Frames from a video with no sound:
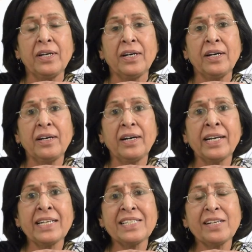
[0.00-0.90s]

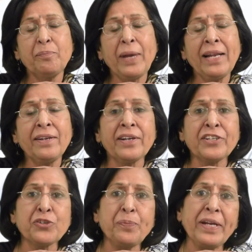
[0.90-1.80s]
arresting
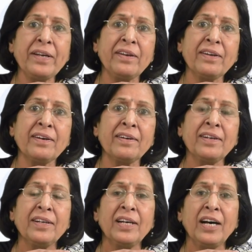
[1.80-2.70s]
malnourishment
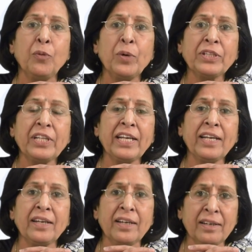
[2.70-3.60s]
among
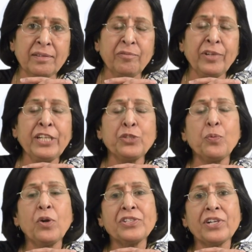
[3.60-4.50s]
the very
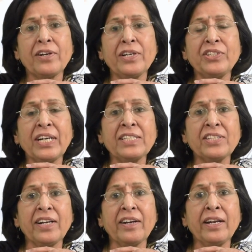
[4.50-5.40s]
small children, young
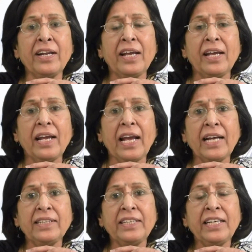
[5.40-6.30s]
children,
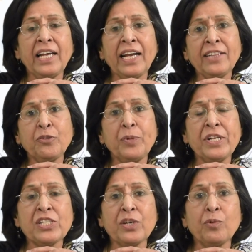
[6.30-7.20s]
and the health
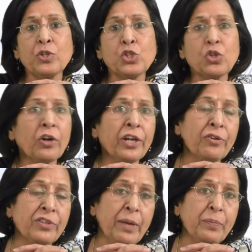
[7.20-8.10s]
minister was talking
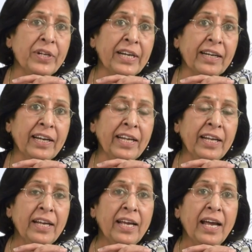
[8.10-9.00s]
to them directly.
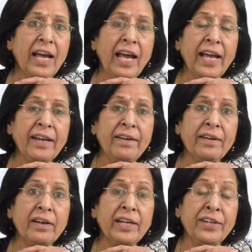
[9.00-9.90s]
And
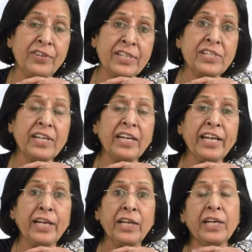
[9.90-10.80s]

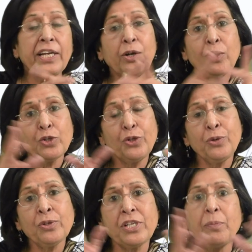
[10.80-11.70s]
interestingly, he also
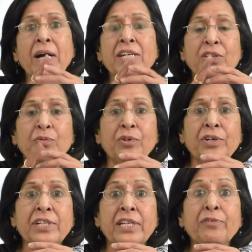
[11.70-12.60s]
knew some ASHA
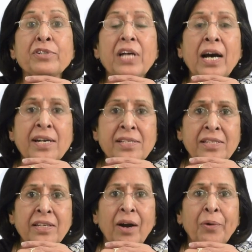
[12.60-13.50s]
workers, and he was
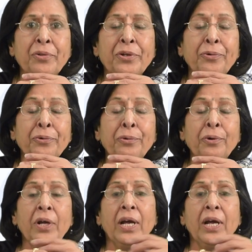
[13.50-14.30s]
asking how do they know